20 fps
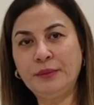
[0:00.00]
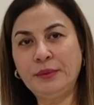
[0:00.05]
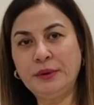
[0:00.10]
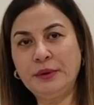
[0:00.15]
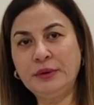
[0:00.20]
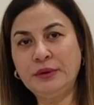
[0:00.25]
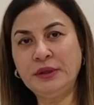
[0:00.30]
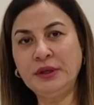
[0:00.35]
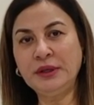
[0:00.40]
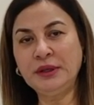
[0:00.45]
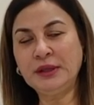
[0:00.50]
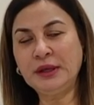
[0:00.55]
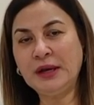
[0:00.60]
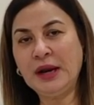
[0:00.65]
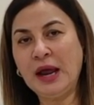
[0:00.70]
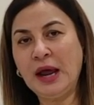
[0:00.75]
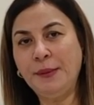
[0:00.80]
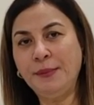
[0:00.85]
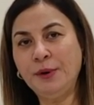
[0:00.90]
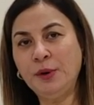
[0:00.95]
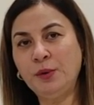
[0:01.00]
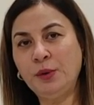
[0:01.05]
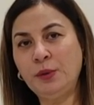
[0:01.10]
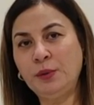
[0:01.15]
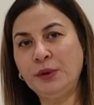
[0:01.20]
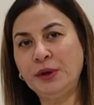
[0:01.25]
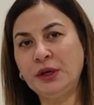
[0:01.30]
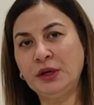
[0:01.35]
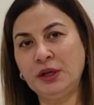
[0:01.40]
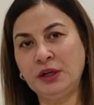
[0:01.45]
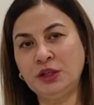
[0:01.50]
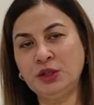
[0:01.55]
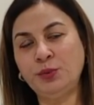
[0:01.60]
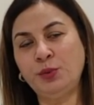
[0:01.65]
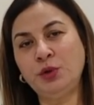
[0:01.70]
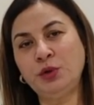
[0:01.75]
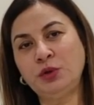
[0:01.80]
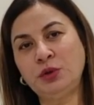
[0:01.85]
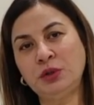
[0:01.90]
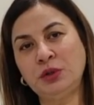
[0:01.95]
things that happen when we get
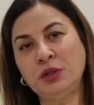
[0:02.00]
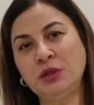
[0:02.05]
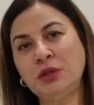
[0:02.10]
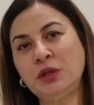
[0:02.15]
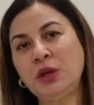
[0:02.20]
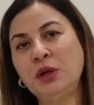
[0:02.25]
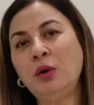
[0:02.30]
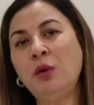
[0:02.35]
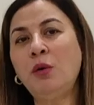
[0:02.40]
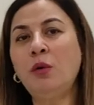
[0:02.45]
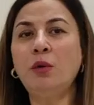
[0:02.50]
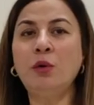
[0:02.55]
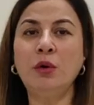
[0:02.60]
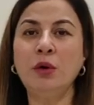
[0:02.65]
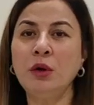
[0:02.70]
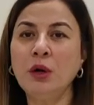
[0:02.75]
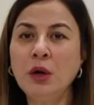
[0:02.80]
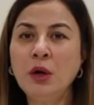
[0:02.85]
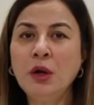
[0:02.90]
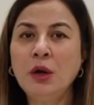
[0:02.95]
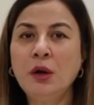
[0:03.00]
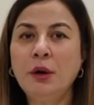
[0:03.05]
exposed to the sun, or